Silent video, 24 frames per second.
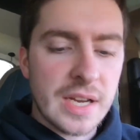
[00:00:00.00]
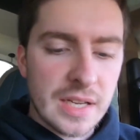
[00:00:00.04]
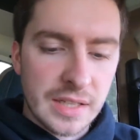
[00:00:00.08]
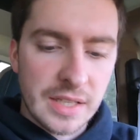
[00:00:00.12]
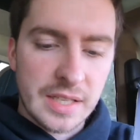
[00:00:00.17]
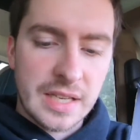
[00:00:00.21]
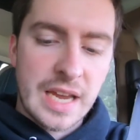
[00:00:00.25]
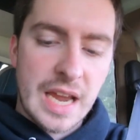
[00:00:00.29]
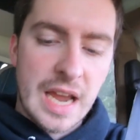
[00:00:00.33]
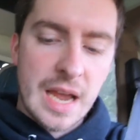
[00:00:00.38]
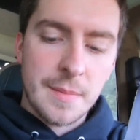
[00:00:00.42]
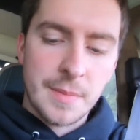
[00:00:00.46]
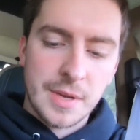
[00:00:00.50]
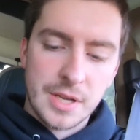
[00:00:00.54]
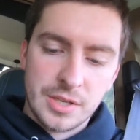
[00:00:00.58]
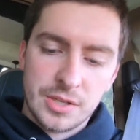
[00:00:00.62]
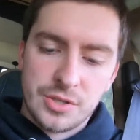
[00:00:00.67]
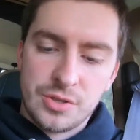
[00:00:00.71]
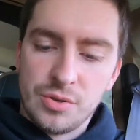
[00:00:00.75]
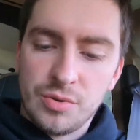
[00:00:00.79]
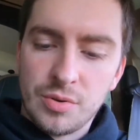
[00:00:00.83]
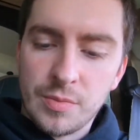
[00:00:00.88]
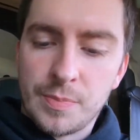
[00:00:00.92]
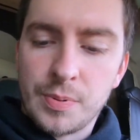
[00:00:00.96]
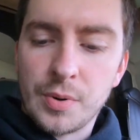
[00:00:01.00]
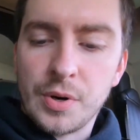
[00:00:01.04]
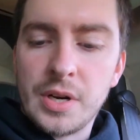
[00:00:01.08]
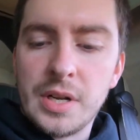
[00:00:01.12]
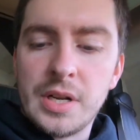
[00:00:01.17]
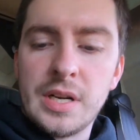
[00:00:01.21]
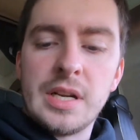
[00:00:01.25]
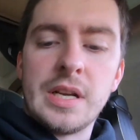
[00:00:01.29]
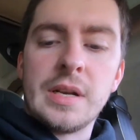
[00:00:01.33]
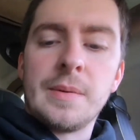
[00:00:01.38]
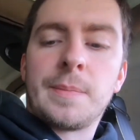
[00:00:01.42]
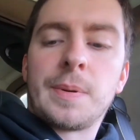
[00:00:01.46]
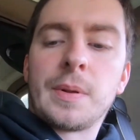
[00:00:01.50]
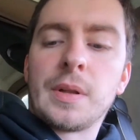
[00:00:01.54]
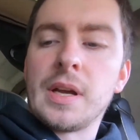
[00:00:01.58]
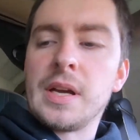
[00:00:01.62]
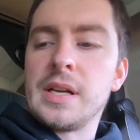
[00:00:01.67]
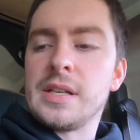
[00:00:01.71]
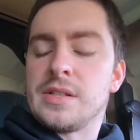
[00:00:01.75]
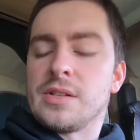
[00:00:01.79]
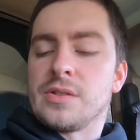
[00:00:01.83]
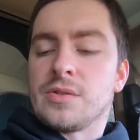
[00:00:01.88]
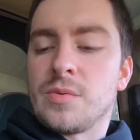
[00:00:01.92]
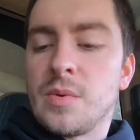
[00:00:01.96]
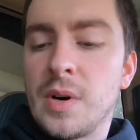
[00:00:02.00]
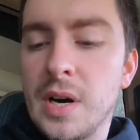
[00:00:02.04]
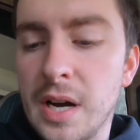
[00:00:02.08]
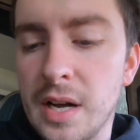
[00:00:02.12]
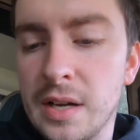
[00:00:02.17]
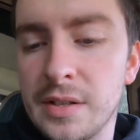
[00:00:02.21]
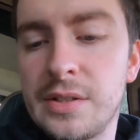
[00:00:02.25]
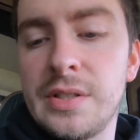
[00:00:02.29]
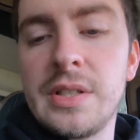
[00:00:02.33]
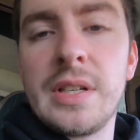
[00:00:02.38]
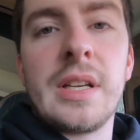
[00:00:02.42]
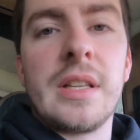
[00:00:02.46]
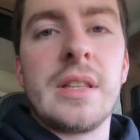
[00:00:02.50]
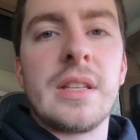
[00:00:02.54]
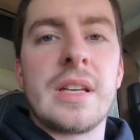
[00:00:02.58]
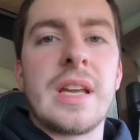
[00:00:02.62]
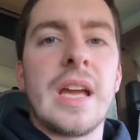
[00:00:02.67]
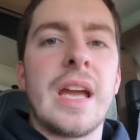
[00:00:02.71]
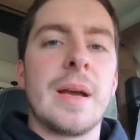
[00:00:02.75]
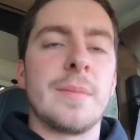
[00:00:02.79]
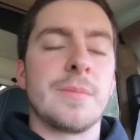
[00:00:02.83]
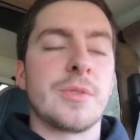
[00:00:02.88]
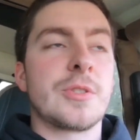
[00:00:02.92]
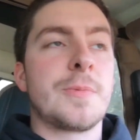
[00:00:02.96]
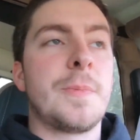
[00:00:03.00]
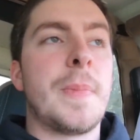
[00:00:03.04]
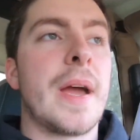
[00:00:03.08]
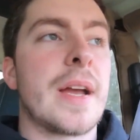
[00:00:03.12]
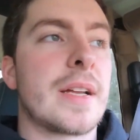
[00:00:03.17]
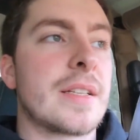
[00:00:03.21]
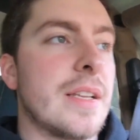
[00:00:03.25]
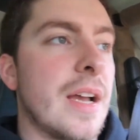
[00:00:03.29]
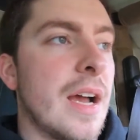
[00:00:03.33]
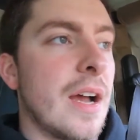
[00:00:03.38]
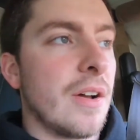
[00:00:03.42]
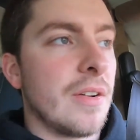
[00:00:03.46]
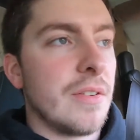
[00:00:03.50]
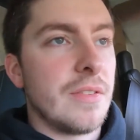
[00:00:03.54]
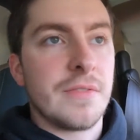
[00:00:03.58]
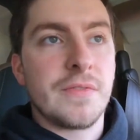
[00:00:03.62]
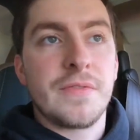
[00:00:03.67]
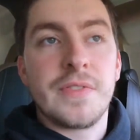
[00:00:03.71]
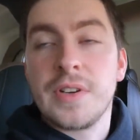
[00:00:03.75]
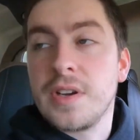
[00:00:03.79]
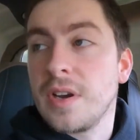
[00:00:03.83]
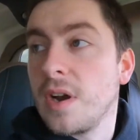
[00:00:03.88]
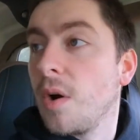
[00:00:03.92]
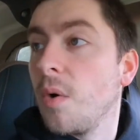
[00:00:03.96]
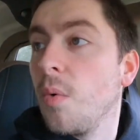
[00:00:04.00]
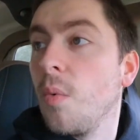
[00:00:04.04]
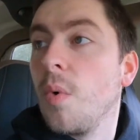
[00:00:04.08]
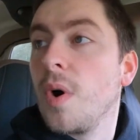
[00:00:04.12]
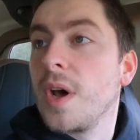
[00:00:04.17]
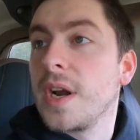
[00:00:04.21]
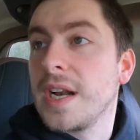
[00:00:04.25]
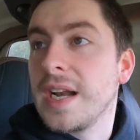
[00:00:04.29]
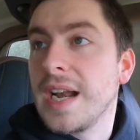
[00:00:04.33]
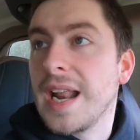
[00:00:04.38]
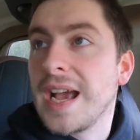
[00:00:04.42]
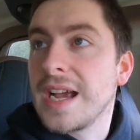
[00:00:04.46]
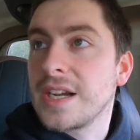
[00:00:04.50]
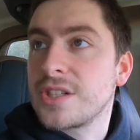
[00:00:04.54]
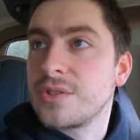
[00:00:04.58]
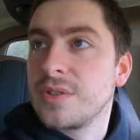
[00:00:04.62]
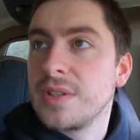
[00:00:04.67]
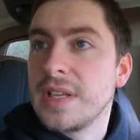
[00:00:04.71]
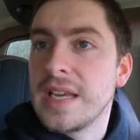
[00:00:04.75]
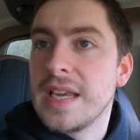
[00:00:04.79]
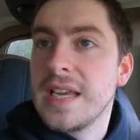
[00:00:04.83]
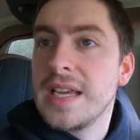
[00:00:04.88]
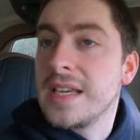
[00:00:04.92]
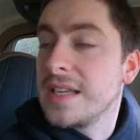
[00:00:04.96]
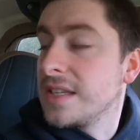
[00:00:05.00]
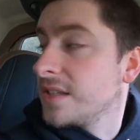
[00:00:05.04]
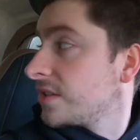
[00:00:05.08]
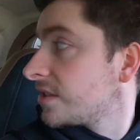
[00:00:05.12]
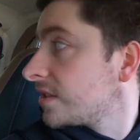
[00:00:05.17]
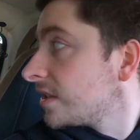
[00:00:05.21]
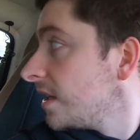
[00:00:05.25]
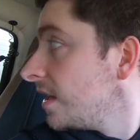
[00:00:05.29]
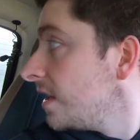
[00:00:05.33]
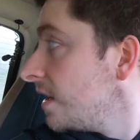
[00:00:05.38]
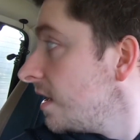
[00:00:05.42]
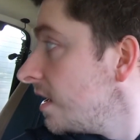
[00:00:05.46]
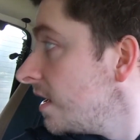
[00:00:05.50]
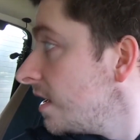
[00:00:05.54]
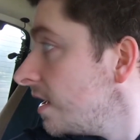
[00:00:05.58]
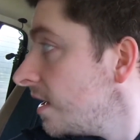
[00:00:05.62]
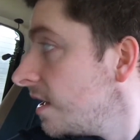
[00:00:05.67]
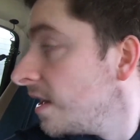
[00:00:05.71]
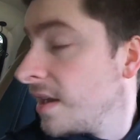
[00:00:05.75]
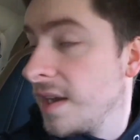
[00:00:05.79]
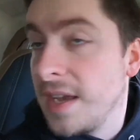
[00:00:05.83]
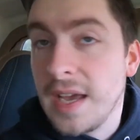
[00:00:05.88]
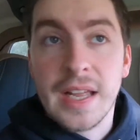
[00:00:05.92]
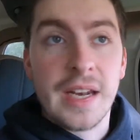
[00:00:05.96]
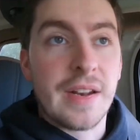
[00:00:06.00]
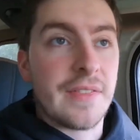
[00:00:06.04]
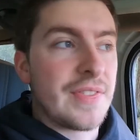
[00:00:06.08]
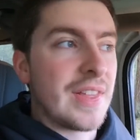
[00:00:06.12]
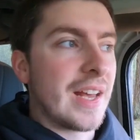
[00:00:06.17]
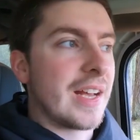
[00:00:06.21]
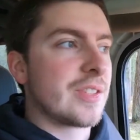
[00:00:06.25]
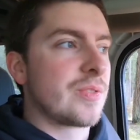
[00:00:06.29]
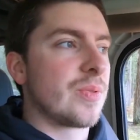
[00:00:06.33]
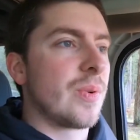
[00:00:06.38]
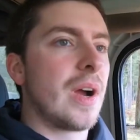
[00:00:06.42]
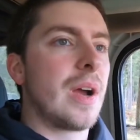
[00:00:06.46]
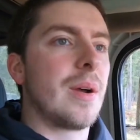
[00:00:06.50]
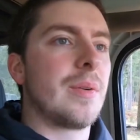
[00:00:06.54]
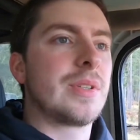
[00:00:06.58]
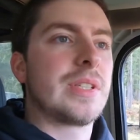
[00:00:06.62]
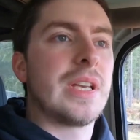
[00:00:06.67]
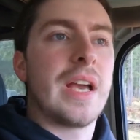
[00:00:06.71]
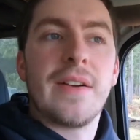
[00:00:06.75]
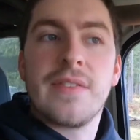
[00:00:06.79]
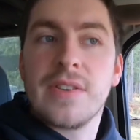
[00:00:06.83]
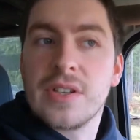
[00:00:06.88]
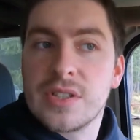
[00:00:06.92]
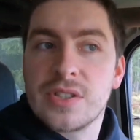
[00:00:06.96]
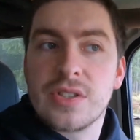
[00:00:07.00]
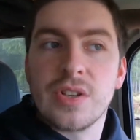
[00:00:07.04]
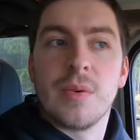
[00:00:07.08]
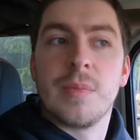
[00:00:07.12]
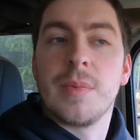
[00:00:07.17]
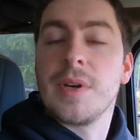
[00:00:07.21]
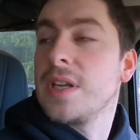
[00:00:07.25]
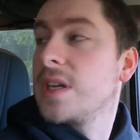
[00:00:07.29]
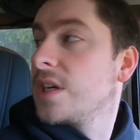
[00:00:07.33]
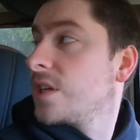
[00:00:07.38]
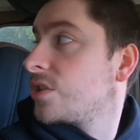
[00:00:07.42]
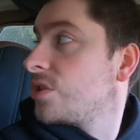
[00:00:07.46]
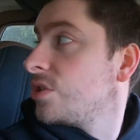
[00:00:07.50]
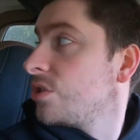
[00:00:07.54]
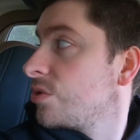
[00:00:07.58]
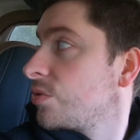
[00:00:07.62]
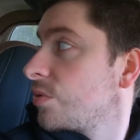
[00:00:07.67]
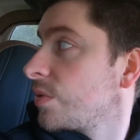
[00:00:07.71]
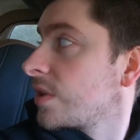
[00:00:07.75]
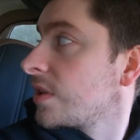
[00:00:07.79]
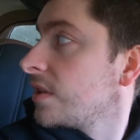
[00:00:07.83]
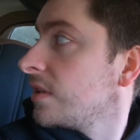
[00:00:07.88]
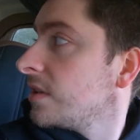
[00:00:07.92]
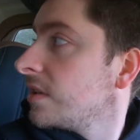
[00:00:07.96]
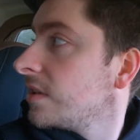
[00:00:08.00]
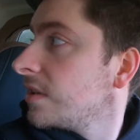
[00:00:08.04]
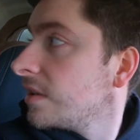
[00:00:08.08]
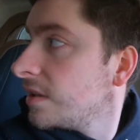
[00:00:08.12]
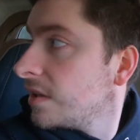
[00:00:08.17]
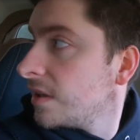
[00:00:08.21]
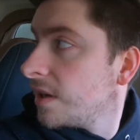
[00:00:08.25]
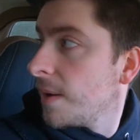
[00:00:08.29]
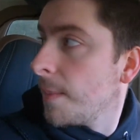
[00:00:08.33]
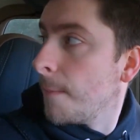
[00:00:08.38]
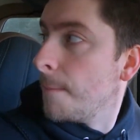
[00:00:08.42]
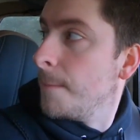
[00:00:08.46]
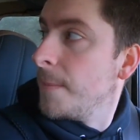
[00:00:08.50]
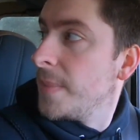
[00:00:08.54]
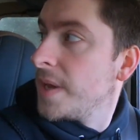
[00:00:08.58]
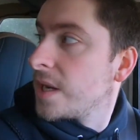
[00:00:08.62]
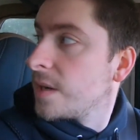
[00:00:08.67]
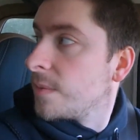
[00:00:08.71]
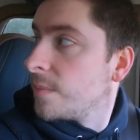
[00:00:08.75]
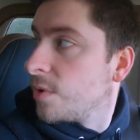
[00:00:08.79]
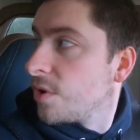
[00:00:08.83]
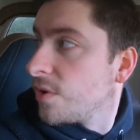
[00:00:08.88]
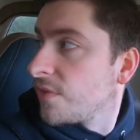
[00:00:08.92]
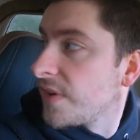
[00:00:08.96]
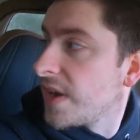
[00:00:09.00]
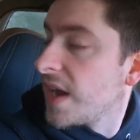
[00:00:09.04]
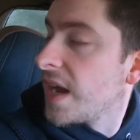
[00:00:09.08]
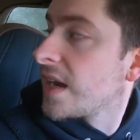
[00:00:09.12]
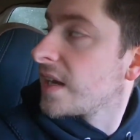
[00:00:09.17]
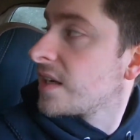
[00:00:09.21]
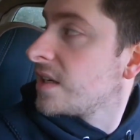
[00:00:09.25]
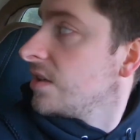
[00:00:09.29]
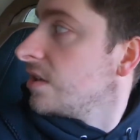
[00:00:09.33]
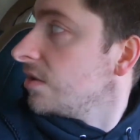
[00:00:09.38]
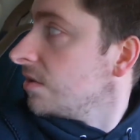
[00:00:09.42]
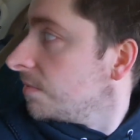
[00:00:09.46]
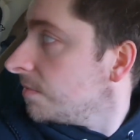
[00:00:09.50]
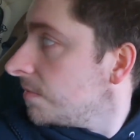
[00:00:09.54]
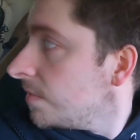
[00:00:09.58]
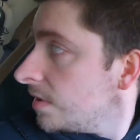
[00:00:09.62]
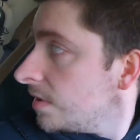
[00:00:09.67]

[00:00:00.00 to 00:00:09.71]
the cam into a pretty neat place as well to get the cam spec'd out and figure out what it actually is. And if that's why I was having so many issues with minimal vacuum